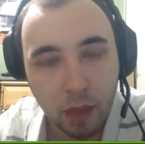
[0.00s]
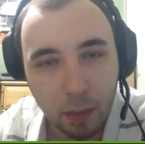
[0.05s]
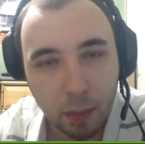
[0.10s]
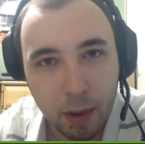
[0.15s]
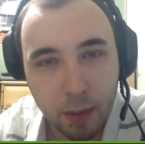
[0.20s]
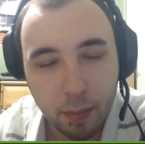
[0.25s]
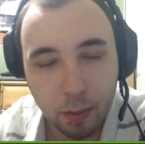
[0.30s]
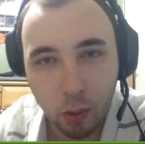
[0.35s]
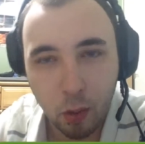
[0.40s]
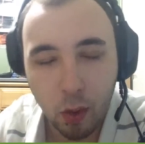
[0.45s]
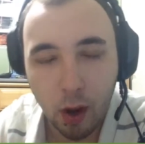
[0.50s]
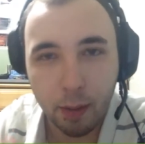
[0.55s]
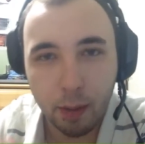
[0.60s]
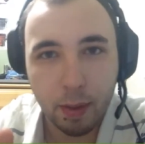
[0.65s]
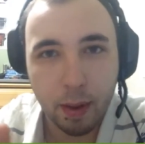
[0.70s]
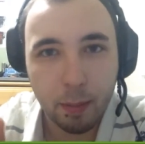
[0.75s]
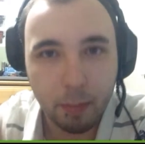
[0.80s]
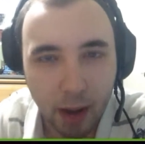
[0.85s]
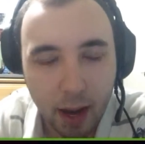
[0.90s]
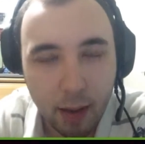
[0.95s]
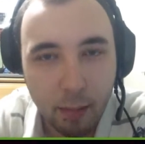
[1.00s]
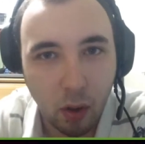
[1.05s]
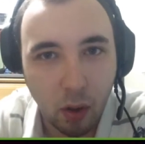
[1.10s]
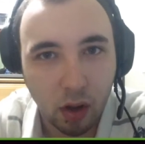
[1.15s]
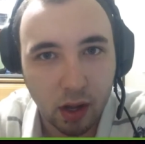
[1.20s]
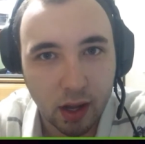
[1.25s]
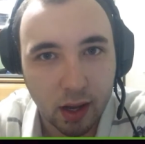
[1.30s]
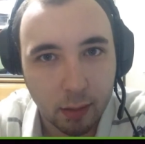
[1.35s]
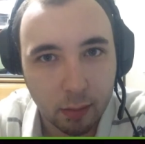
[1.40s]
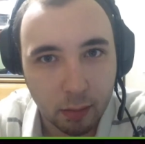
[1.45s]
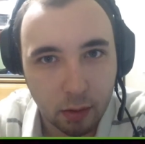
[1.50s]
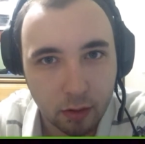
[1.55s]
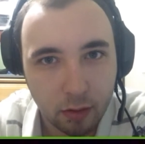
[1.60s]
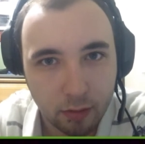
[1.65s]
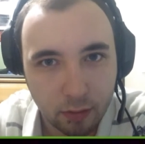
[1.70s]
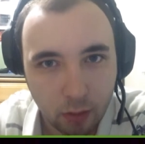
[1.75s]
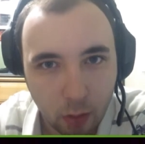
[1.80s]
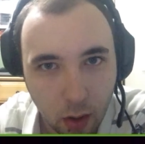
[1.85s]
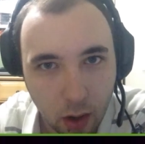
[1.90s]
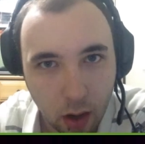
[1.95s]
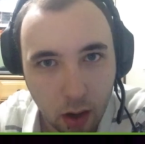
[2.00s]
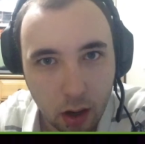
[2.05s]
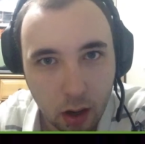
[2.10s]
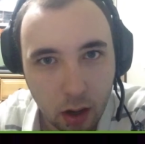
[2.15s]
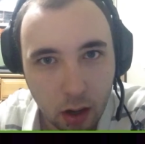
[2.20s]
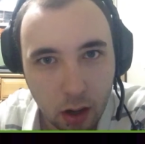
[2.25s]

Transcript: People who had been paintballing before.